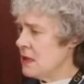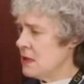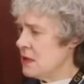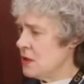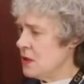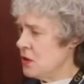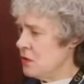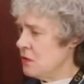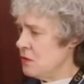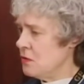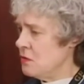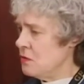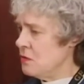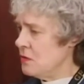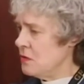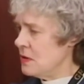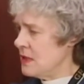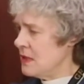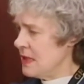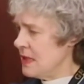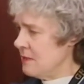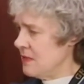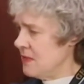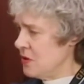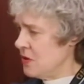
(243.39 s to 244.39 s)
to
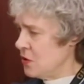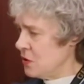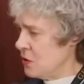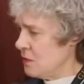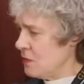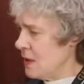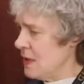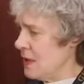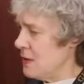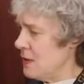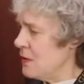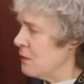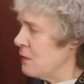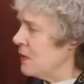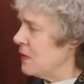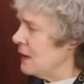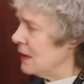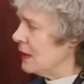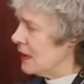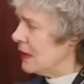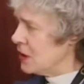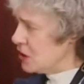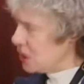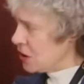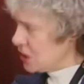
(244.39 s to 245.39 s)
demonstrate the
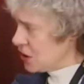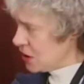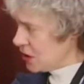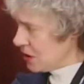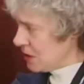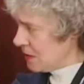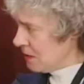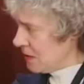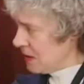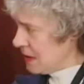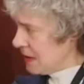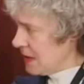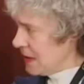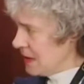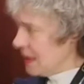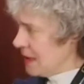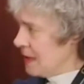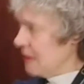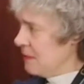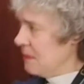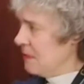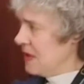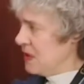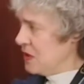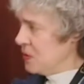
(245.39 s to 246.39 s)
relationship
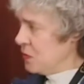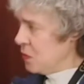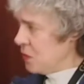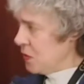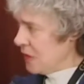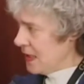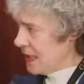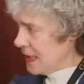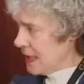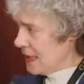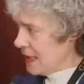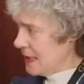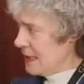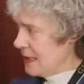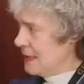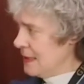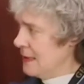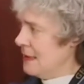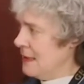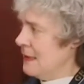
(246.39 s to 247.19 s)
between